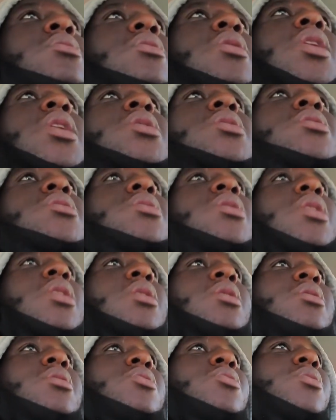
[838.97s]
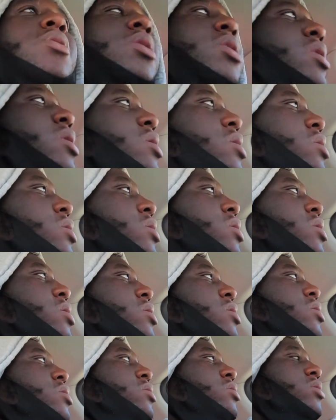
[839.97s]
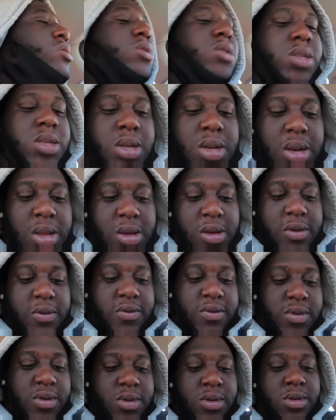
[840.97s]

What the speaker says: I just can't. Can I? Because she lives.